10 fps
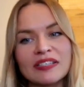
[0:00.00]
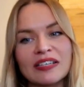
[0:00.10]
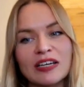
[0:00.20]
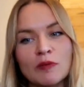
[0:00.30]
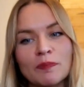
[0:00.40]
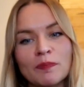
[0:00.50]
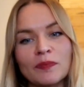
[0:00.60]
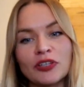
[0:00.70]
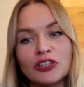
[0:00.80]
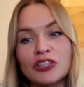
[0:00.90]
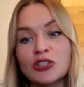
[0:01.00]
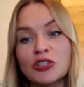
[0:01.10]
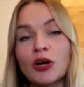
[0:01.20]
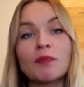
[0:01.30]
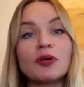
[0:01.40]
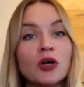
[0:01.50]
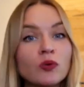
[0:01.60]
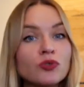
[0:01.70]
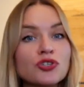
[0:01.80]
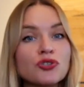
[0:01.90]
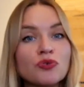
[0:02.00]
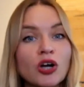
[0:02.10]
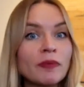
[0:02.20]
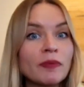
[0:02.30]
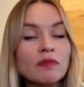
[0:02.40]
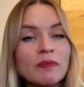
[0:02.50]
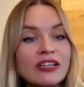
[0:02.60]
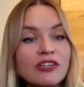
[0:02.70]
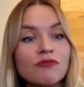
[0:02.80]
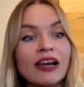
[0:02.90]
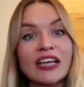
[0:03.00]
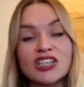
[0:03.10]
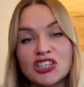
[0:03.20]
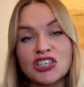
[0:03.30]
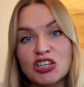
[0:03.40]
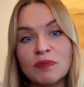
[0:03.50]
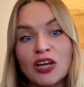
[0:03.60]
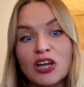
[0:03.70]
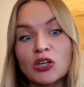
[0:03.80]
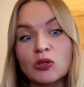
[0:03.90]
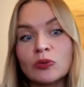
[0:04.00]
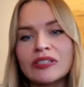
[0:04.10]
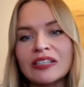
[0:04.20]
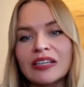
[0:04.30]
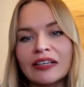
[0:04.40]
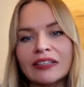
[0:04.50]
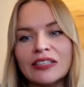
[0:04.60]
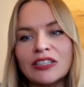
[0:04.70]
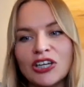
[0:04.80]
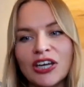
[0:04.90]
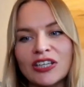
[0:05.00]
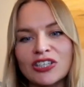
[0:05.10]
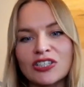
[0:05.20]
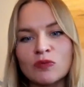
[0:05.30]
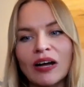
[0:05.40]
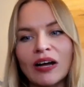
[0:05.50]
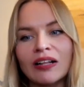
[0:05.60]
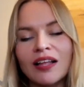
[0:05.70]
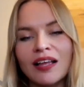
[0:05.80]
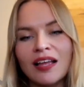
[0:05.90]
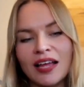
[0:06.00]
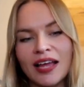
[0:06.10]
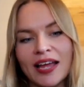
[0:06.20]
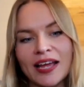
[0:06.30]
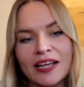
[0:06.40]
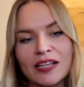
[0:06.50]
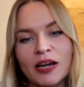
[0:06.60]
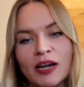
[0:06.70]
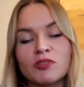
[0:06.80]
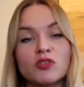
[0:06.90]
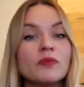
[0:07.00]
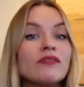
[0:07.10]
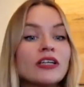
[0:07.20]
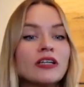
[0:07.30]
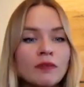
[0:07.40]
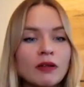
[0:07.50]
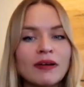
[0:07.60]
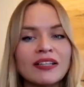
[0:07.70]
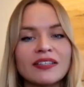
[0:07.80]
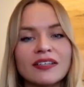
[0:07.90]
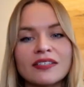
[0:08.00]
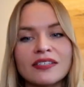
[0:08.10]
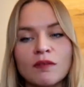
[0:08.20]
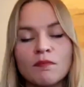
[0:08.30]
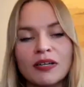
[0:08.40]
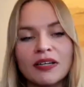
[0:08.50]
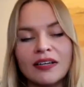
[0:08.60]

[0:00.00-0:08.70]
uh, your approach to commitment relationship could slightly change as well and perhaps you'll be implementing some